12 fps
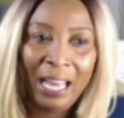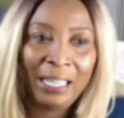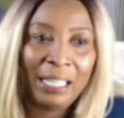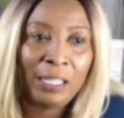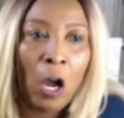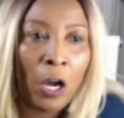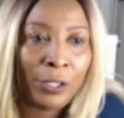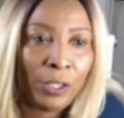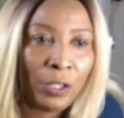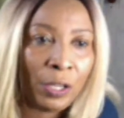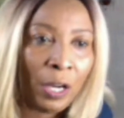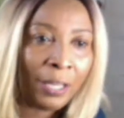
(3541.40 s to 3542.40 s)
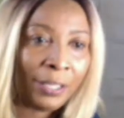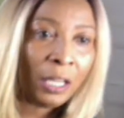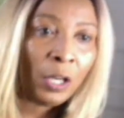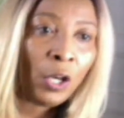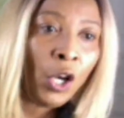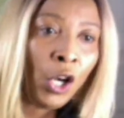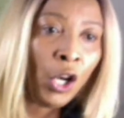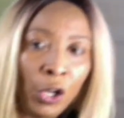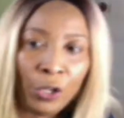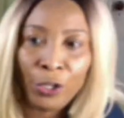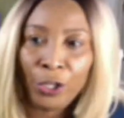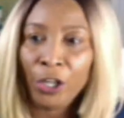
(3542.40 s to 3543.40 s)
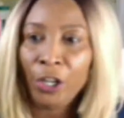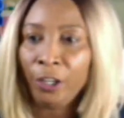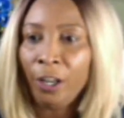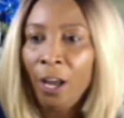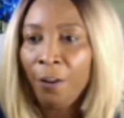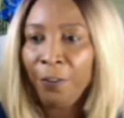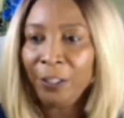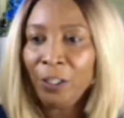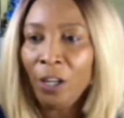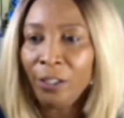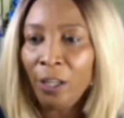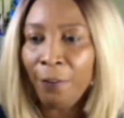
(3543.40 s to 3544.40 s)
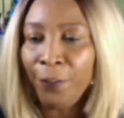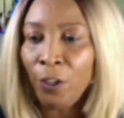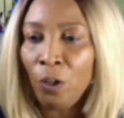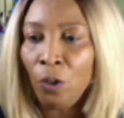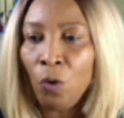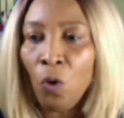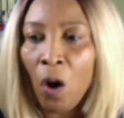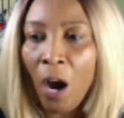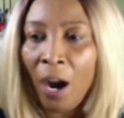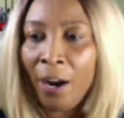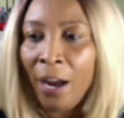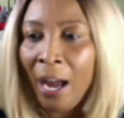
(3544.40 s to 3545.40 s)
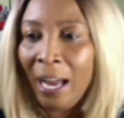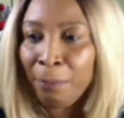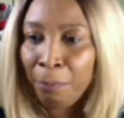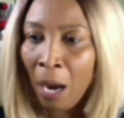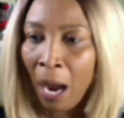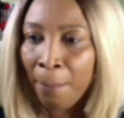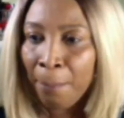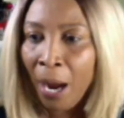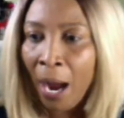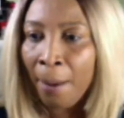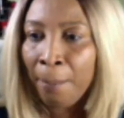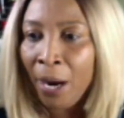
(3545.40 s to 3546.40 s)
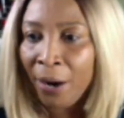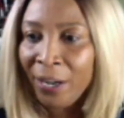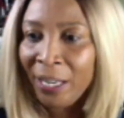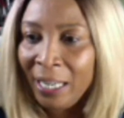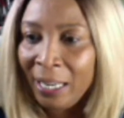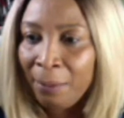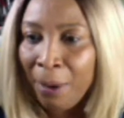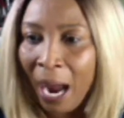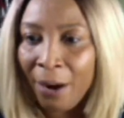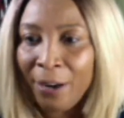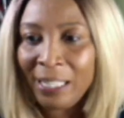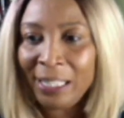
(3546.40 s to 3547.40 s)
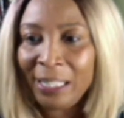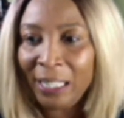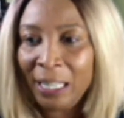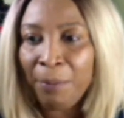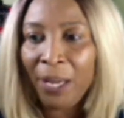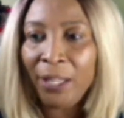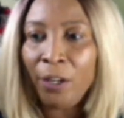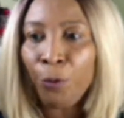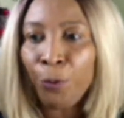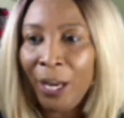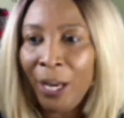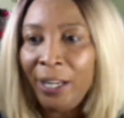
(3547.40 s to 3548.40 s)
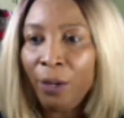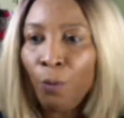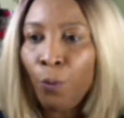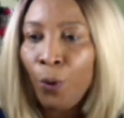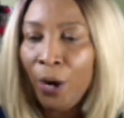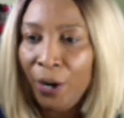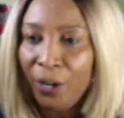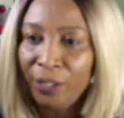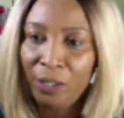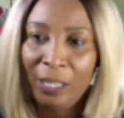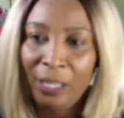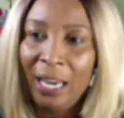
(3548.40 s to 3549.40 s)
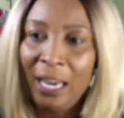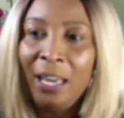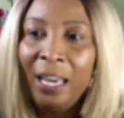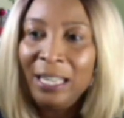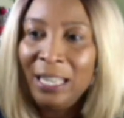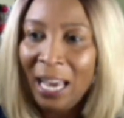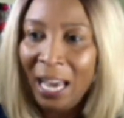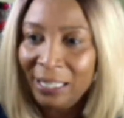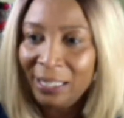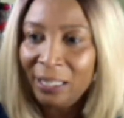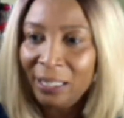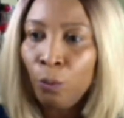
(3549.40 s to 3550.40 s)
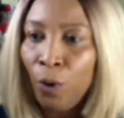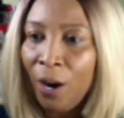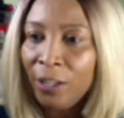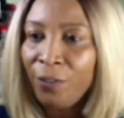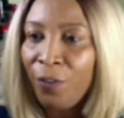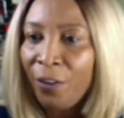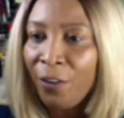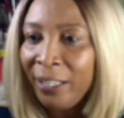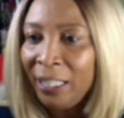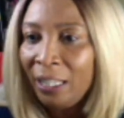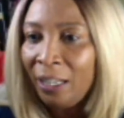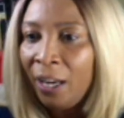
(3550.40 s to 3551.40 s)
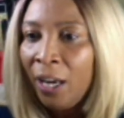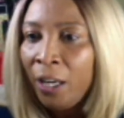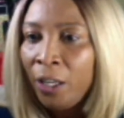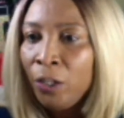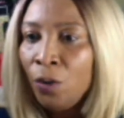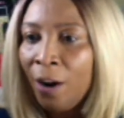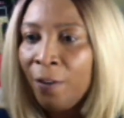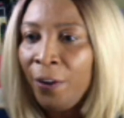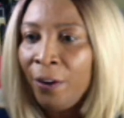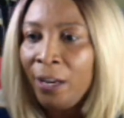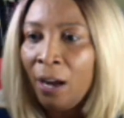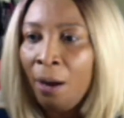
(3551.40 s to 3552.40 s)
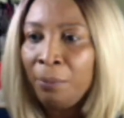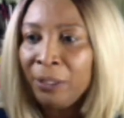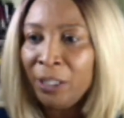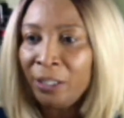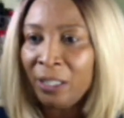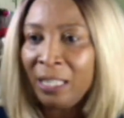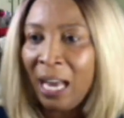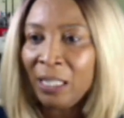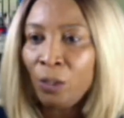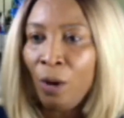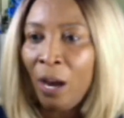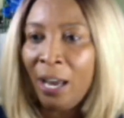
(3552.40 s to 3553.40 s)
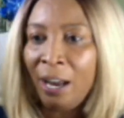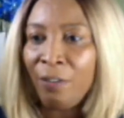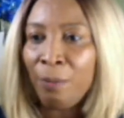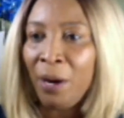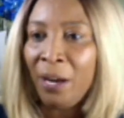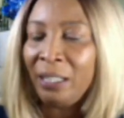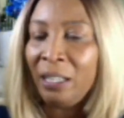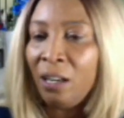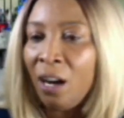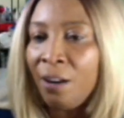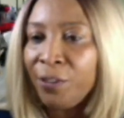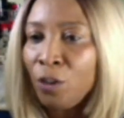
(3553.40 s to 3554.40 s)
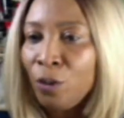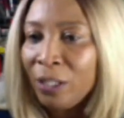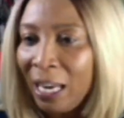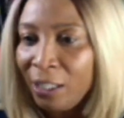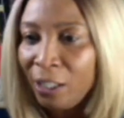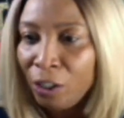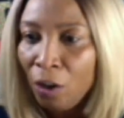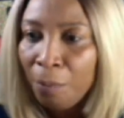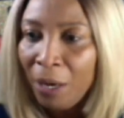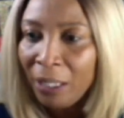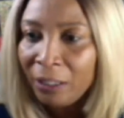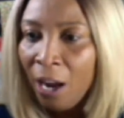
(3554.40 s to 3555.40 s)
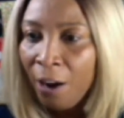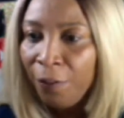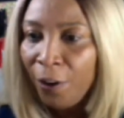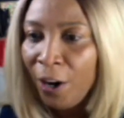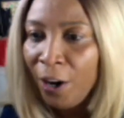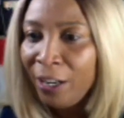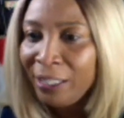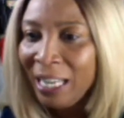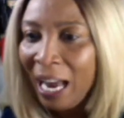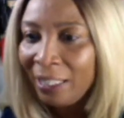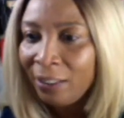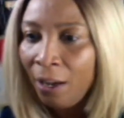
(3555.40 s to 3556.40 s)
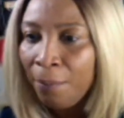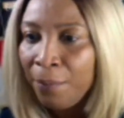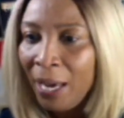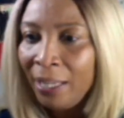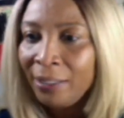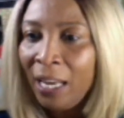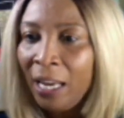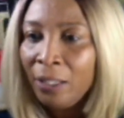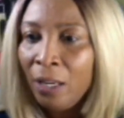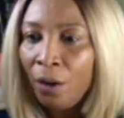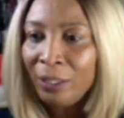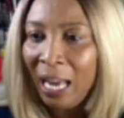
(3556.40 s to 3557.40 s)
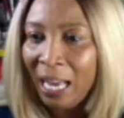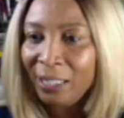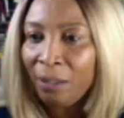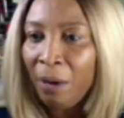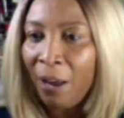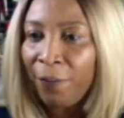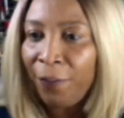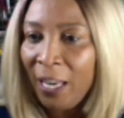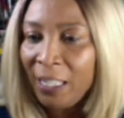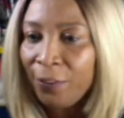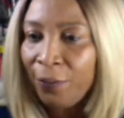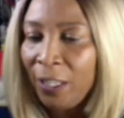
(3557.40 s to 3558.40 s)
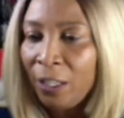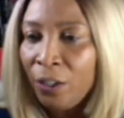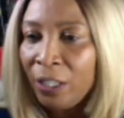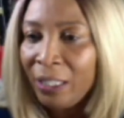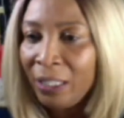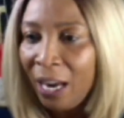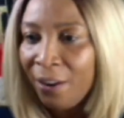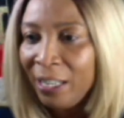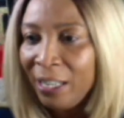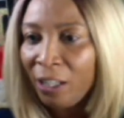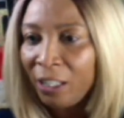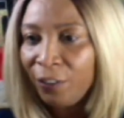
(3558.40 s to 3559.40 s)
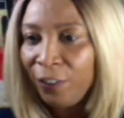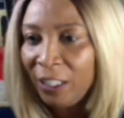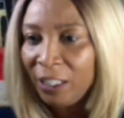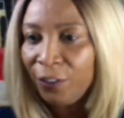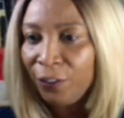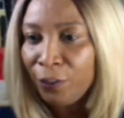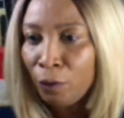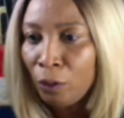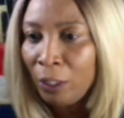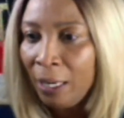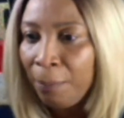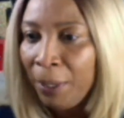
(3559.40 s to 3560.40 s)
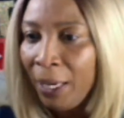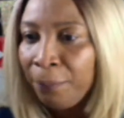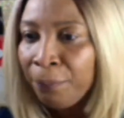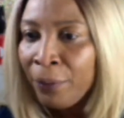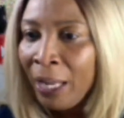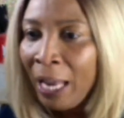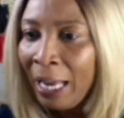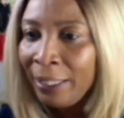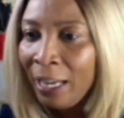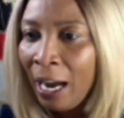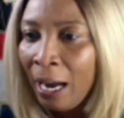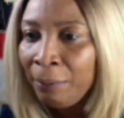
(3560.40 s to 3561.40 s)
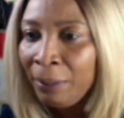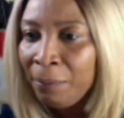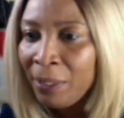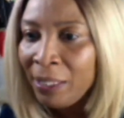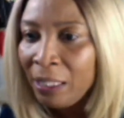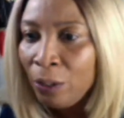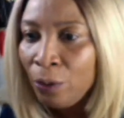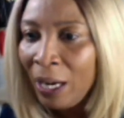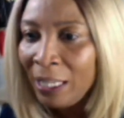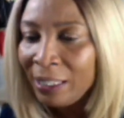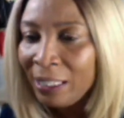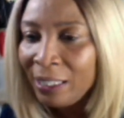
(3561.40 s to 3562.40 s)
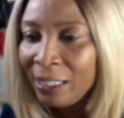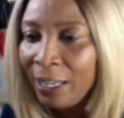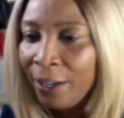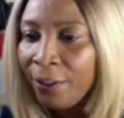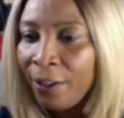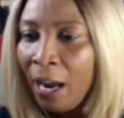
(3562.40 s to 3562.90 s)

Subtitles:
it's also going to look good. For those of you who are, and Marilyn Barrett, steaming really works, okay? Yes, it works. Veronica, you are very humble, Chichi. That's why everybody loves you. Thank you so much for that comment. Now, Tanji, my face feel good. Taryn just finished steaming. And let me see who else is here.